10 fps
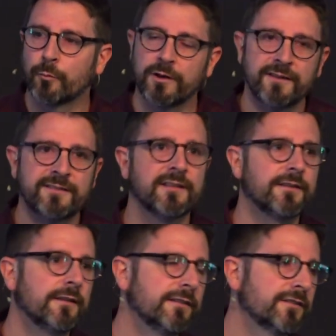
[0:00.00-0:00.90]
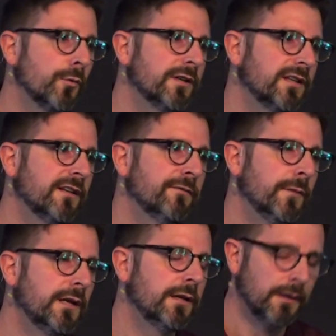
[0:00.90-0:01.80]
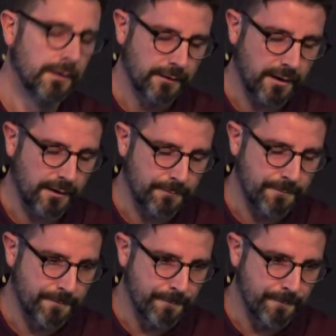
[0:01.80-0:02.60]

What is it that's going to give me um,